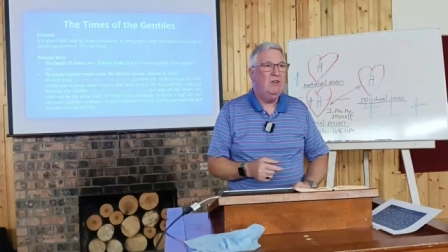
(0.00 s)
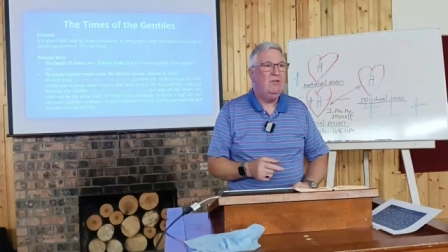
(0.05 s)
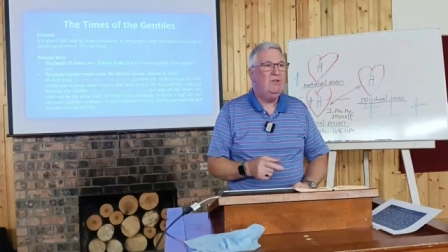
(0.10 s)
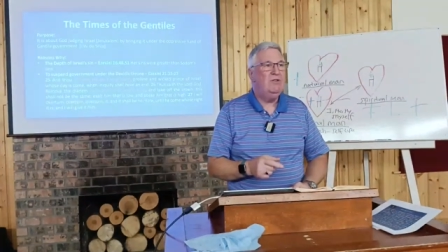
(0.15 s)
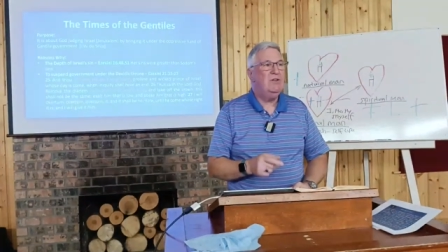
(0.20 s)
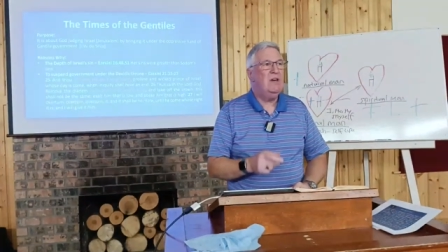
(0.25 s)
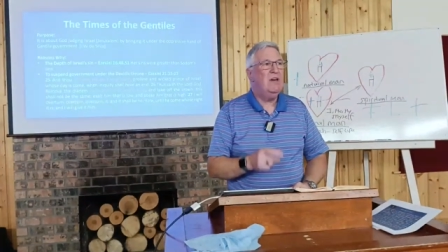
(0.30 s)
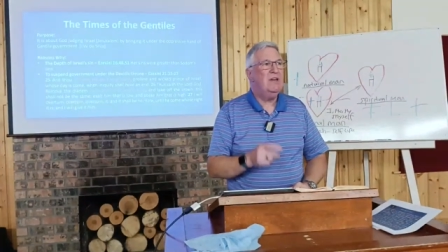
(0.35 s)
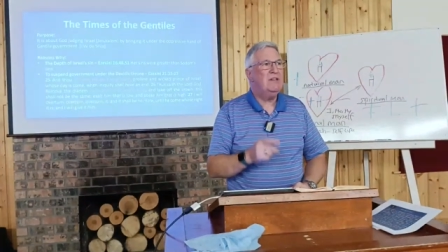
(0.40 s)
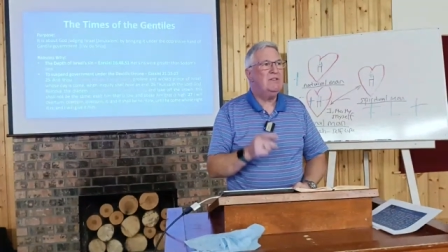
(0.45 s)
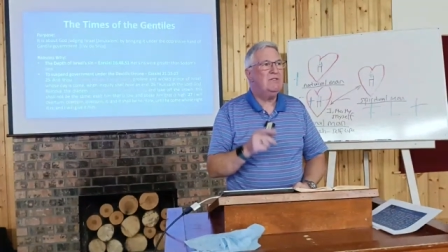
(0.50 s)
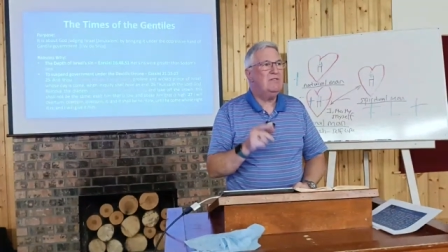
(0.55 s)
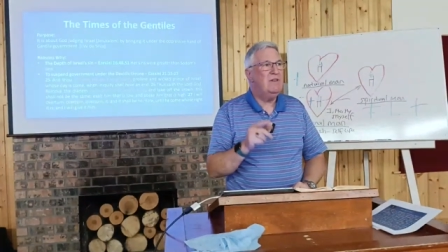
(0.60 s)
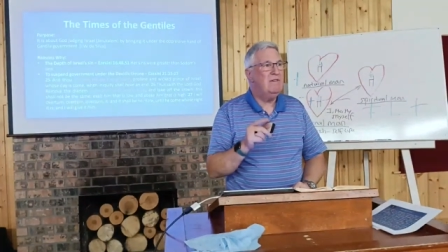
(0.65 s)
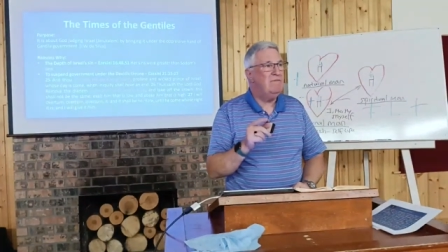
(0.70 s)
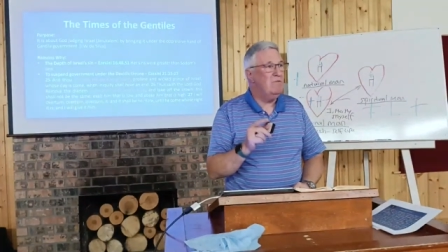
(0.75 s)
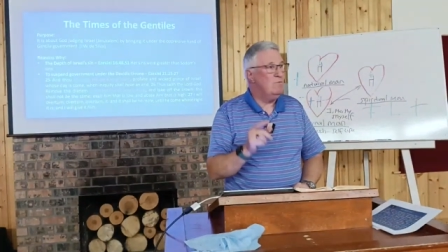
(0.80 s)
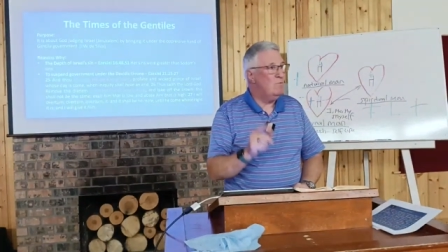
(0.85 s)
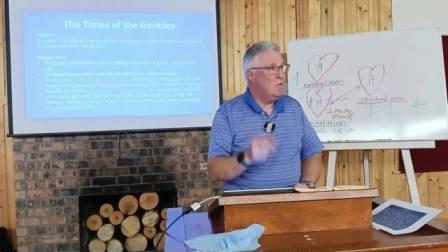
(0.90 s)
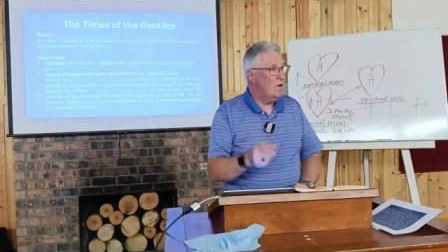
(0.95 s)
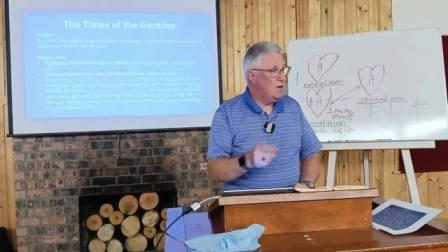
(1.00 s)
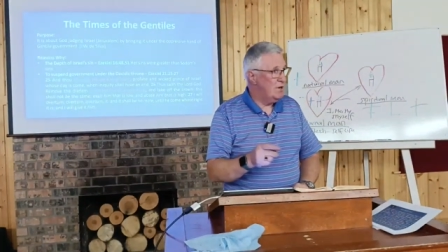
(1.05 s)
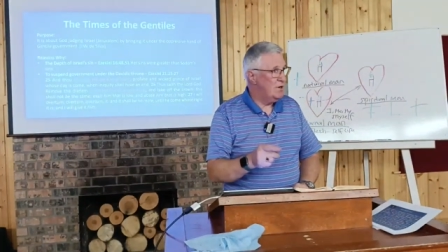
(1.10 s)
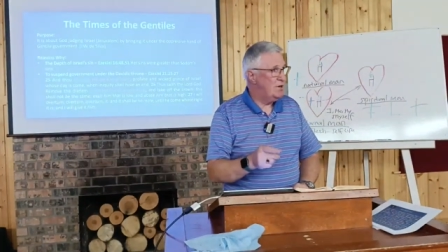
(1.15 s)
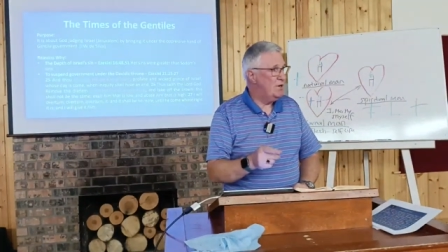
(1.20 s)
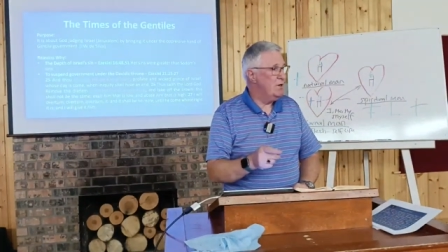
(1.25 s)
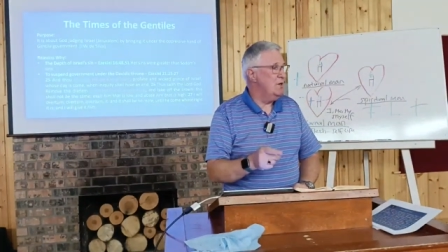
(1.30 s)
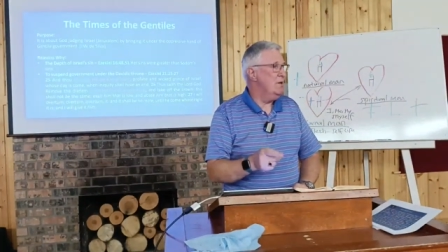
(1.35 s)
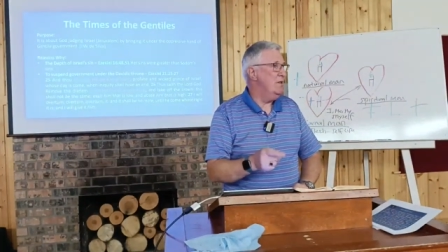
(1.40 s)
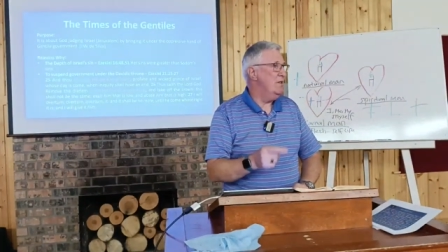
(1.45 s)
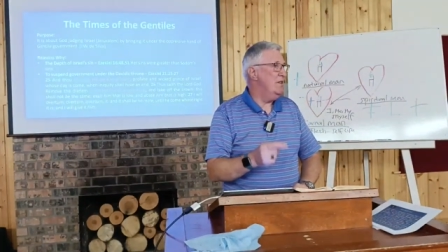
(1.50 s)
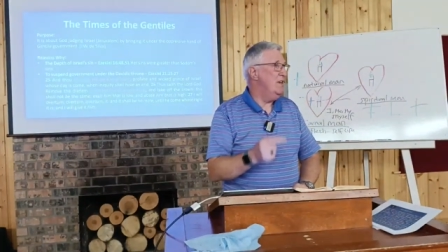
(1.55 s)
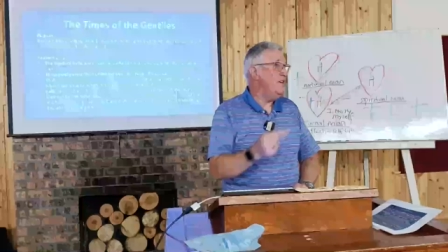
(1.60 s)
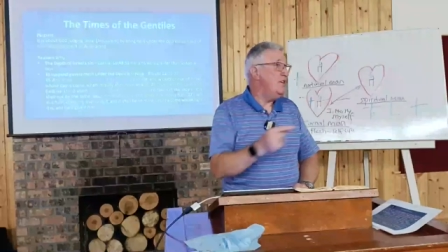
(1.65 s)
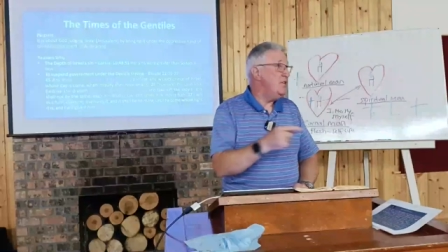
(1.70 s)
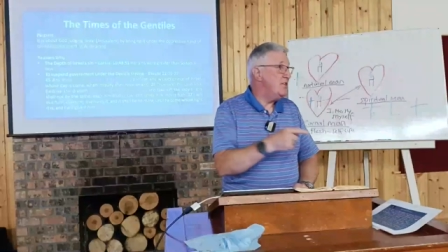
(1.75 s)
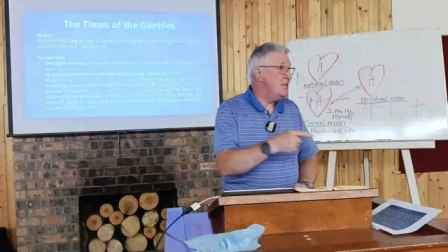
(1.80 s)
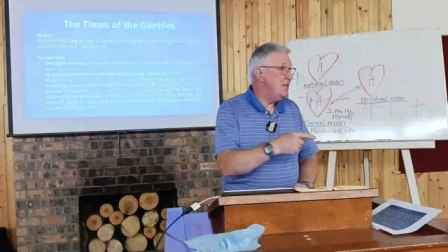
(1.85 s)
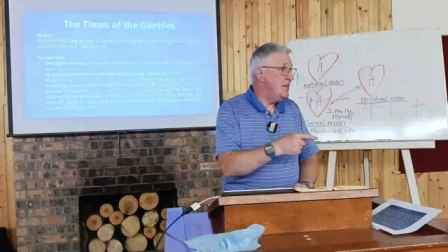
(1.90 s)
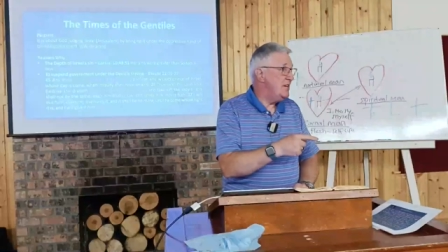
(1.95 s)
you guys are even worse than
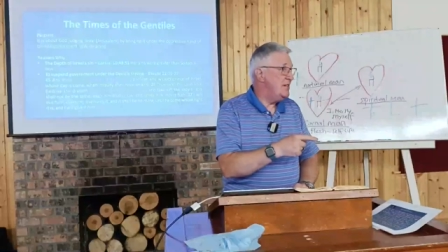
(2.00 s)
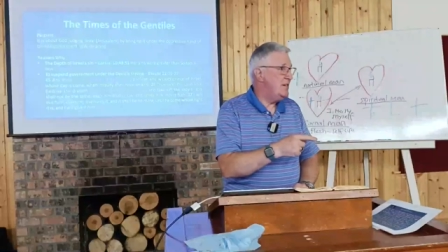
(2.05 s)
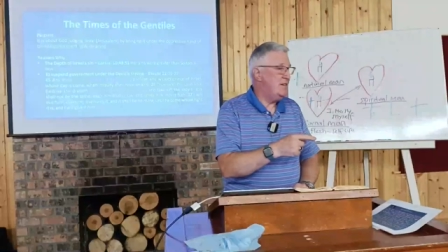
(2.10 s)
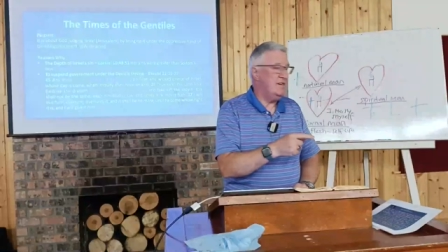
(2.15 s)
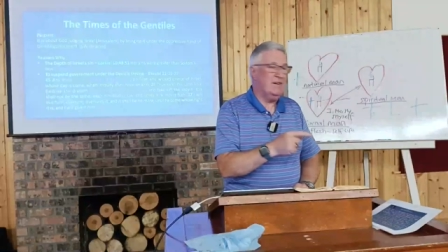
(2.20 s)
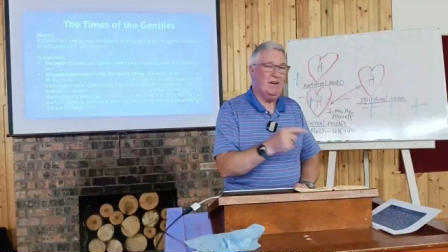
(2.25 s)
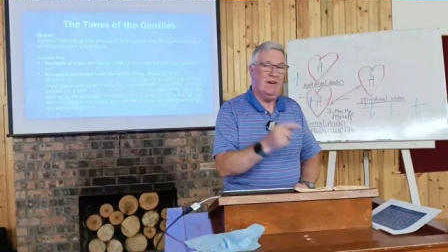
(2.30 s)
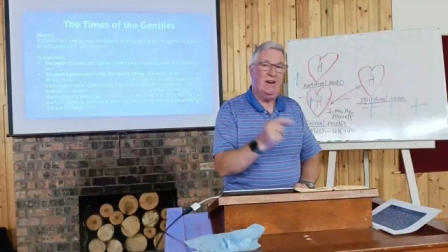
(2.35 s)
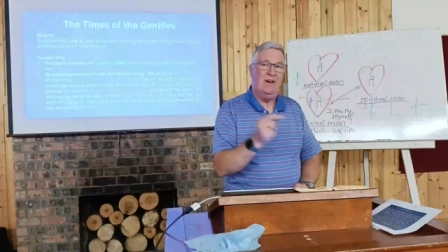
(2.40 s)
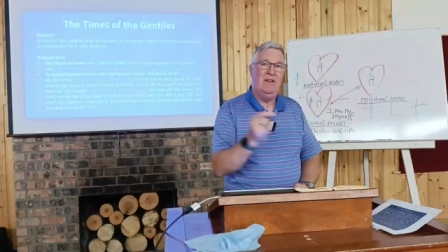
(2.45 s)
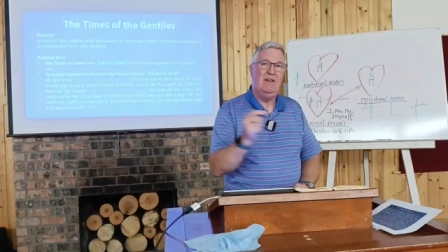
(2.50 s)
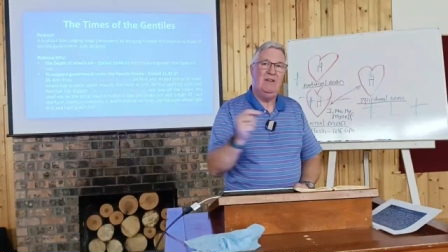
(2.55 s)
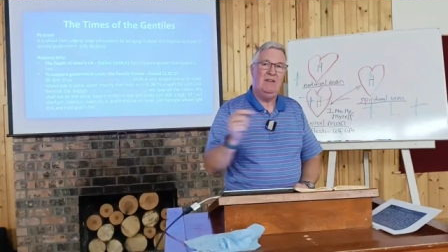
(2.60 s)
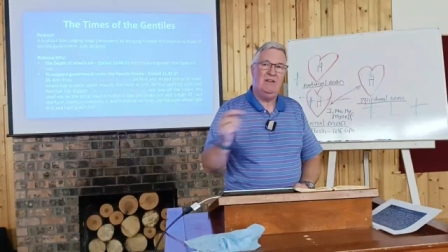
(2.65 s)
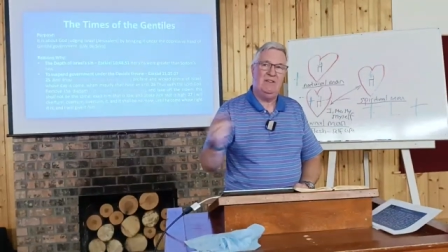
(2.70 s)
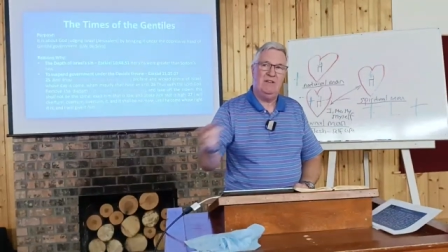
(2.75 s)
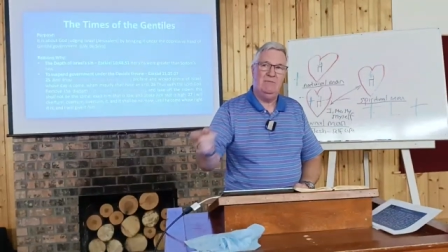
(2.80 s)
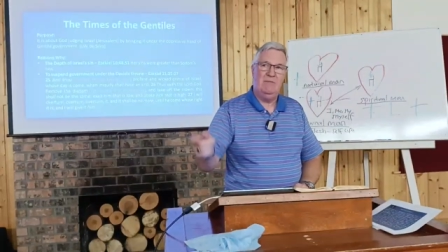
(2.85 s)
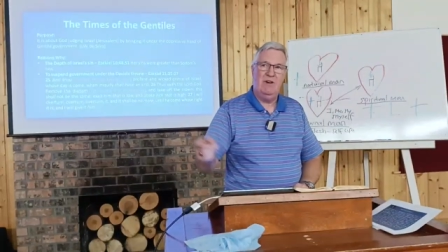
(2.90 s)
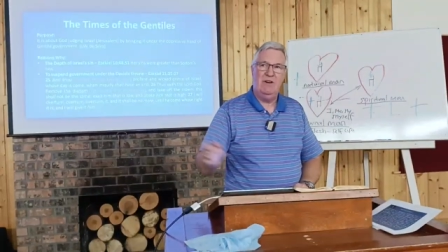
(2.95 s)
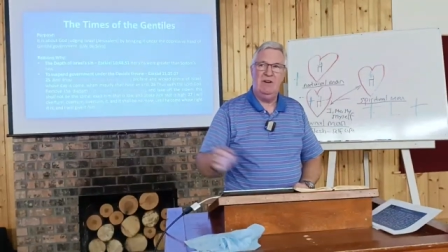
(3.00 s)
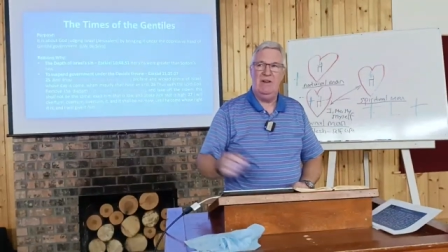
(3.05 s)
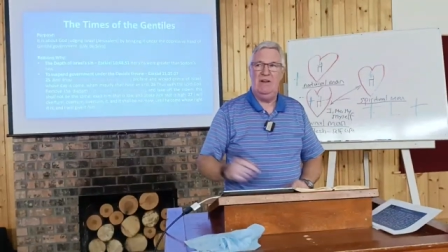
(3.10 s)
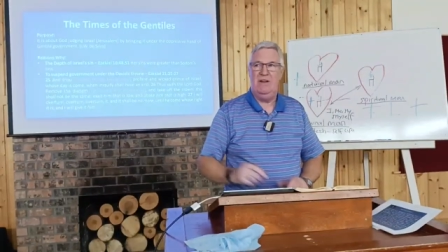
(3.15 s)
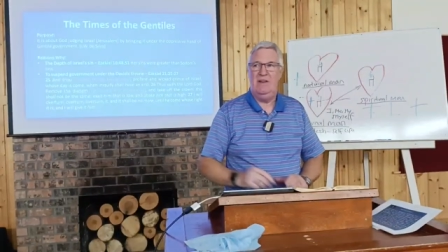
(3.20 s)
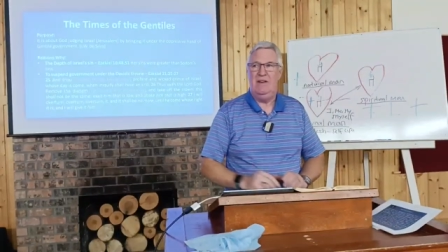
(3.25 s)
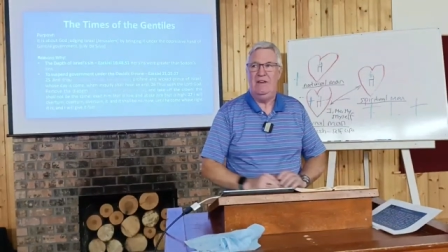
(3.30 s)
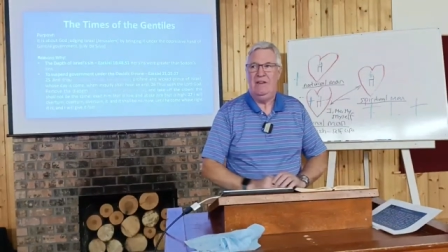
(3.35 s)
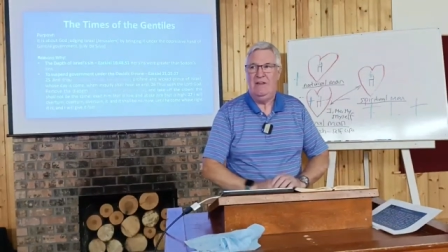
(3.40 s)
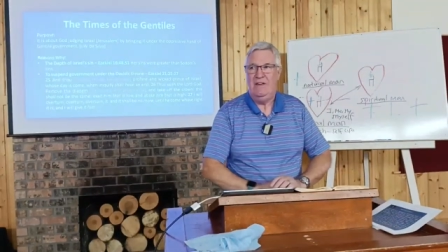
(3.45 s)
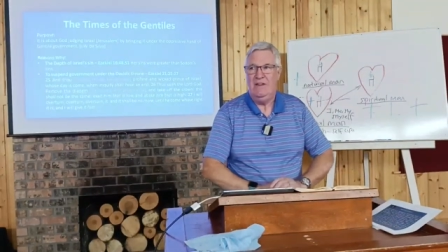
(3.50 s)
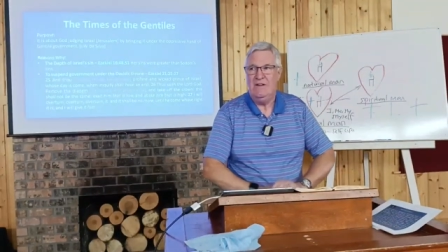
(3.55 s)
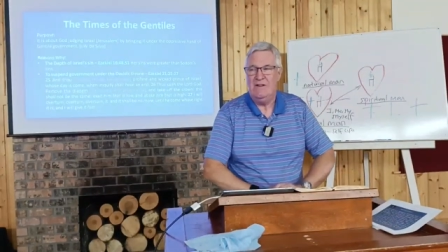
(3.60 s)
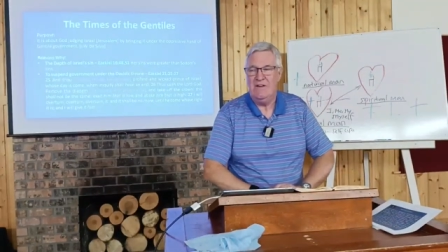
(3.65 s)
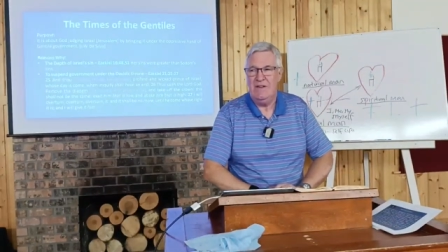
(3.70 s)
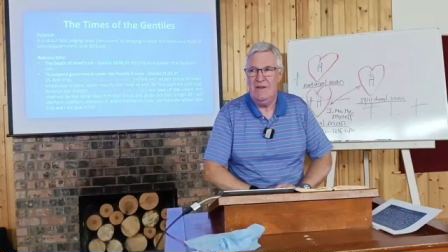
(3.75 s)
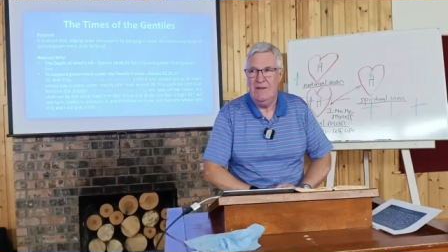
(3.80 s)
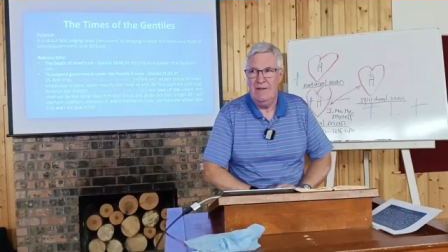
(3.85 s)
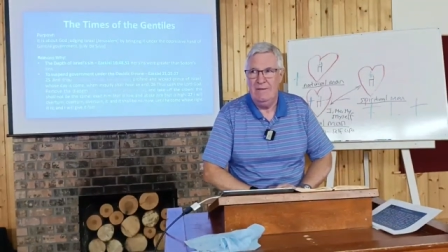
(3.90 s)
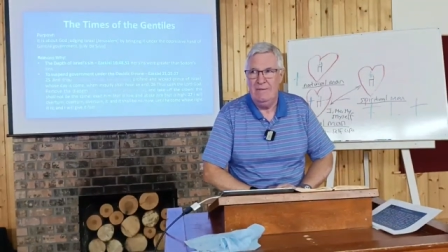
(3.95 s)
your sister, Samaria.
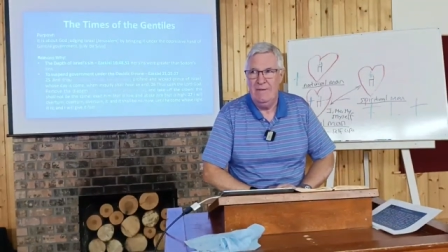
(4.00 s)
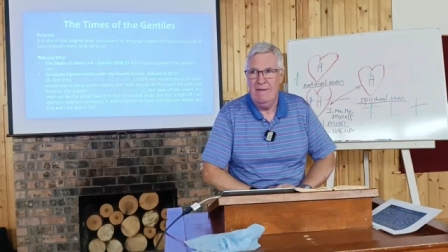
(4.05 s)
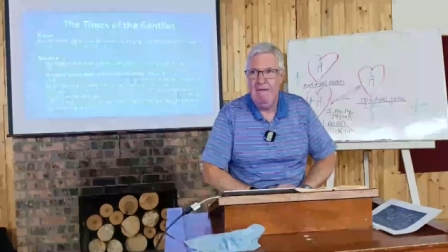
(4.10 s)
Okay?